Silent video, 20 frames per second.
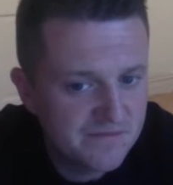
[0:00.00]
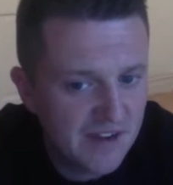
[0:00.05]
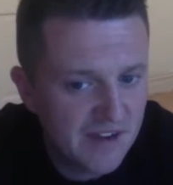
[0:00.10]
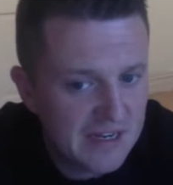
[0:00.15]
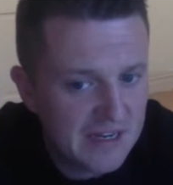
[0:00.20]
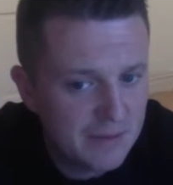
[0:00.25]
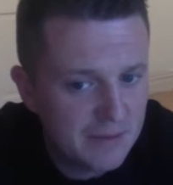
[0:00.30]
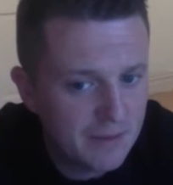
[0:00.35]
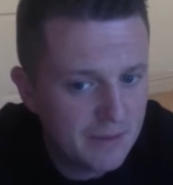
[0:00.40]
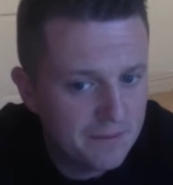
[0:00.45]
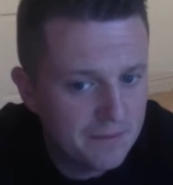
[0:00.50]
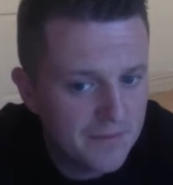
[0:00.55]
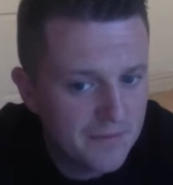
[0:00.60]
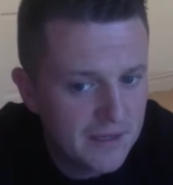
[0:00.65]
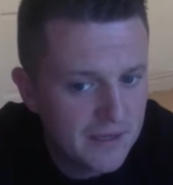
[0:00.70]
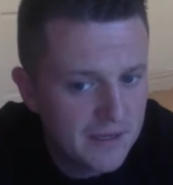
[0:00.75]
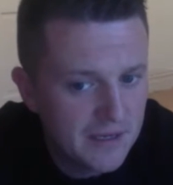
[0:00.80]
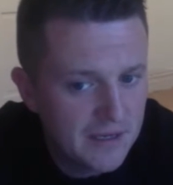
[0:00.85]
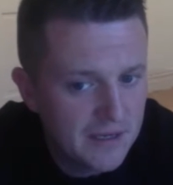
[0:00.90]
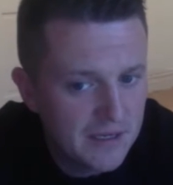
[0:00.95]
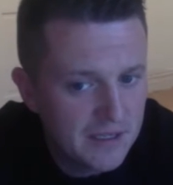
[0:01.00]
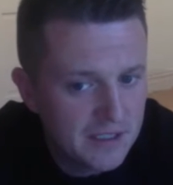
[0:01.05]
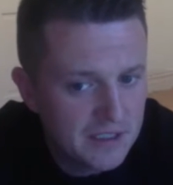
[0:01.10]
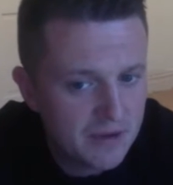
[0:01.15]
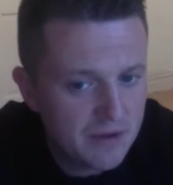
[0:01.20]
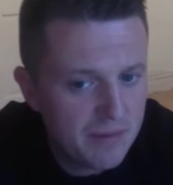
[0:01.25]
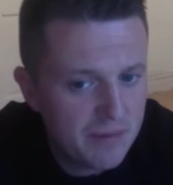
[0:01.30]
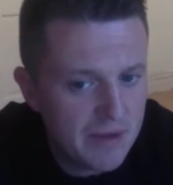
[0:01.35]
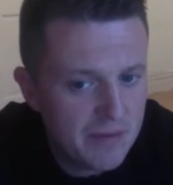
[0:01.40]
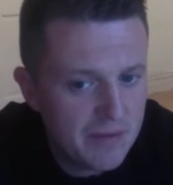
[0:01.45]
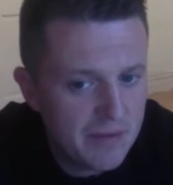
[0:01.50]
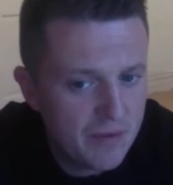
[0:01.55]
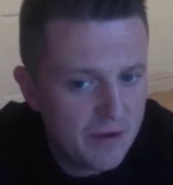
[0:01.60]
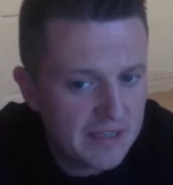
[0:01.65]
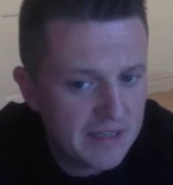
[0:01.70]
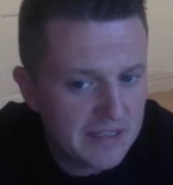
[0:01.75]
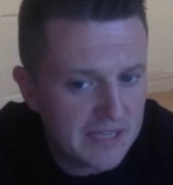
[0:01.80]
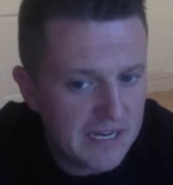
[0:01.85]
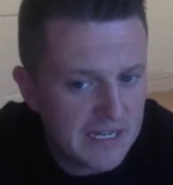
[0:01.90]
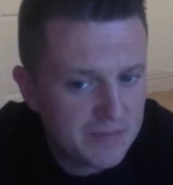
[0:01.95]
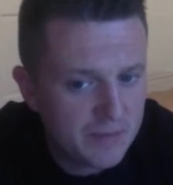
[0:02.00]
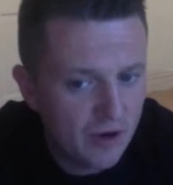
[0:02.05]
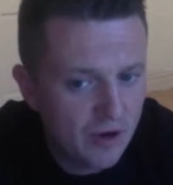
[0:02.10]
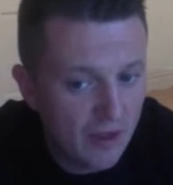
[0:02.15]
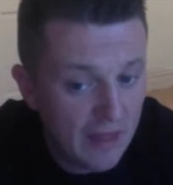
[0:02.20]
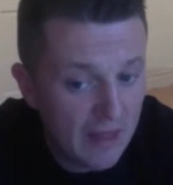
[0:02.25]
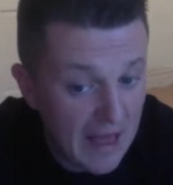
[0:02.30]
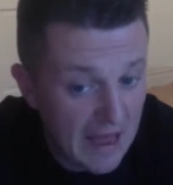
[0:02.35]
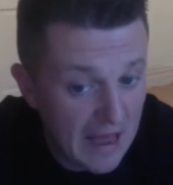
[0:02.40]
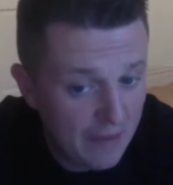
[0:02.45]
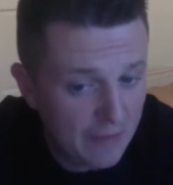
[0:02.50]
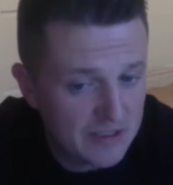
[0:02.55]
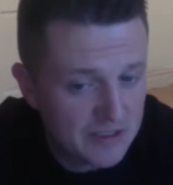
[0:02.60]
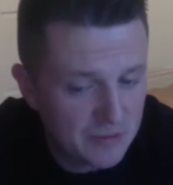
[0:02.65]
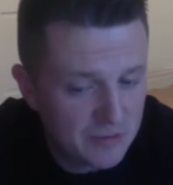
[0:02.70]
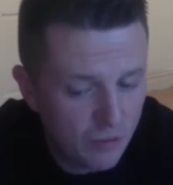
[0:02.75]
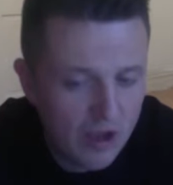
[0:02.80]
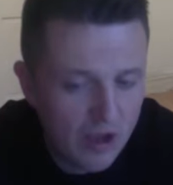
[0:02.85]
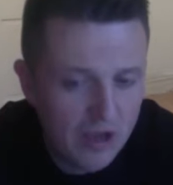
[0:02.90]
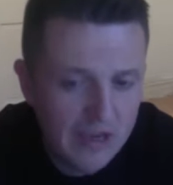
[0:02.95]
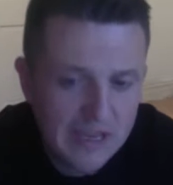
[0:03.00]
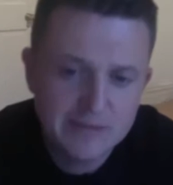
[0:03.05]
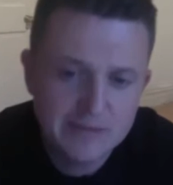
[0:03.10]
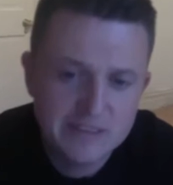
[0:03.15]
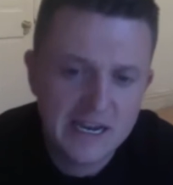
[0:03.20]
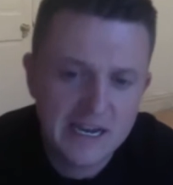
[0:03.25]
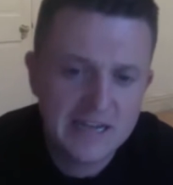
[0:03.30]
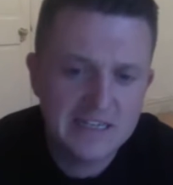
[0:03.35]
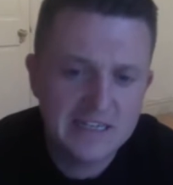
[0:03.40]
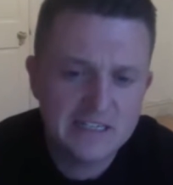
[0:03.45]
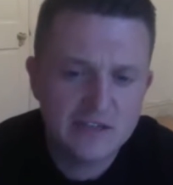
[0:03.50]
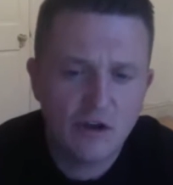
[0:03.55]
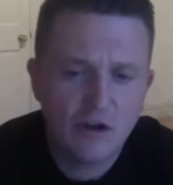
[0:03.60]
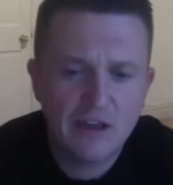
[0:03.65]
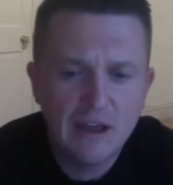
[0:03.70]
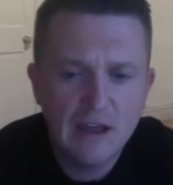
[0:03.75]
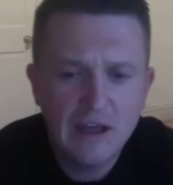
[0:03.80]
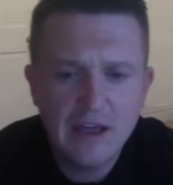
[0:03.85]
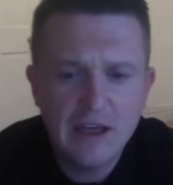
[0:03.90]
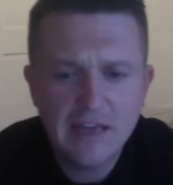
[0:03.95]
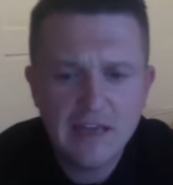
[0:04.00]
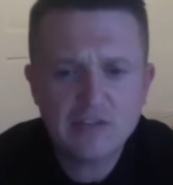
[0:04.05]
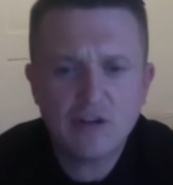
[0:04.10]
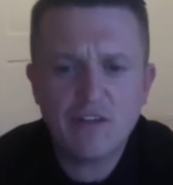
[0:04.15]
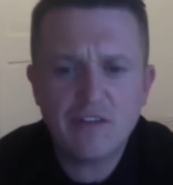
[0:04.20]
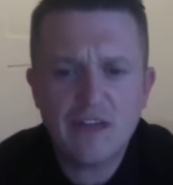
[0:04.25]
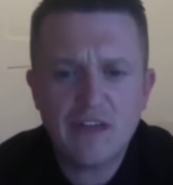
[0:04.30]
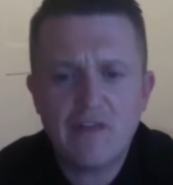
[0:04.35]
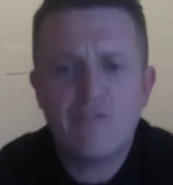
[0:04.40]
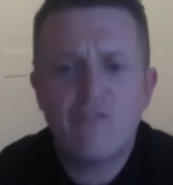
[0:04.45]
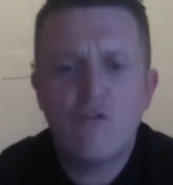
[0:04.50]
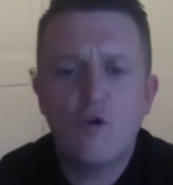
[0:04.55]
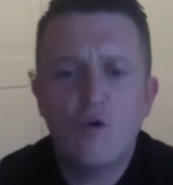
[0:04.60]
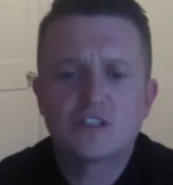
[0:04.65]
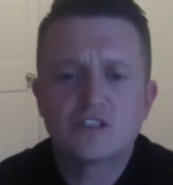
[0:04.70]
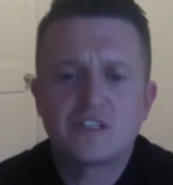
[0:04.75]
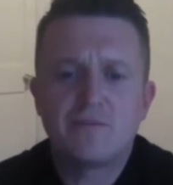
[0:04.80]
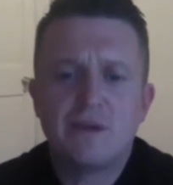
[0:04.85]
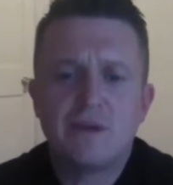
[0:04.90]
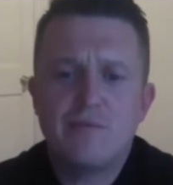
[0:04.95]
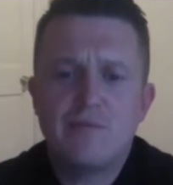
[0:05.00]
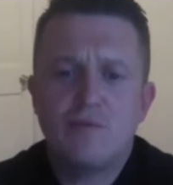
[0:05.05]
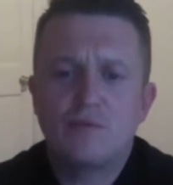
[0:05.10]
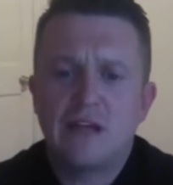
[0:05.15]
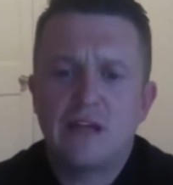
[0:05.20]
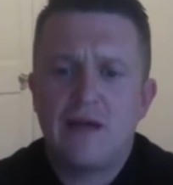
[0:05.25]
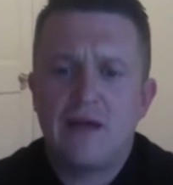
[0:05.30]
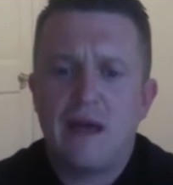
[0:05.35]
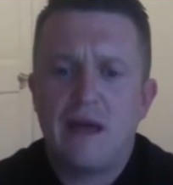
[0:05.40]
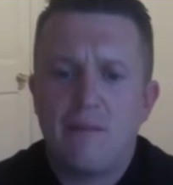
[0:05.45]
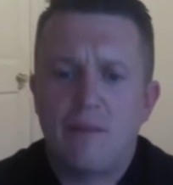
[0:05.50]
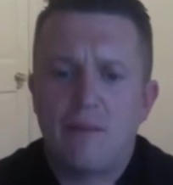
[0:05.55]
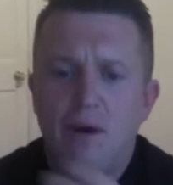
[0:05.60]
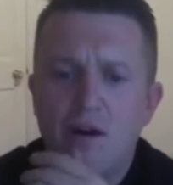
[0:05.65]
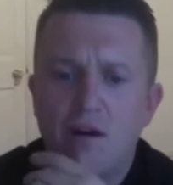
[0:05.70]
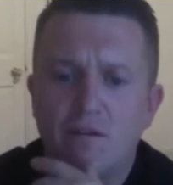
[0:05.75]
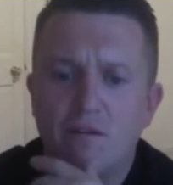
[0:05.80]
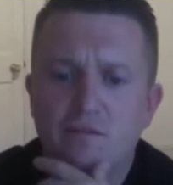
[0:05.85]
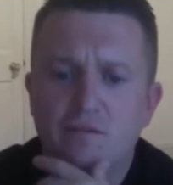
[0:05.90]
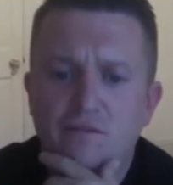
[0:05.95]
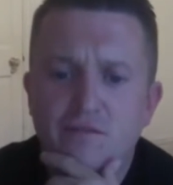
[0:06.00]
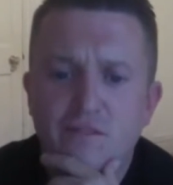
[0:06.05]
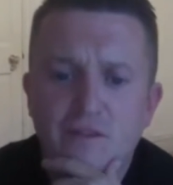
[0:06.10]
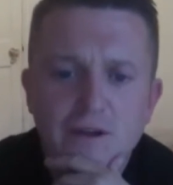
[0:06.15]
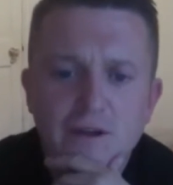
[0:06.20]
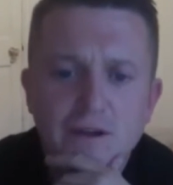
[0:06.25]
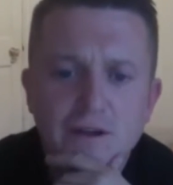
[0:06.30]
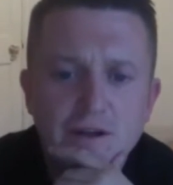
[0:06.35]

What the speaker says: for anyone. So when people get desperate like that, which is why I keep saying it's like they're forcing people down that path.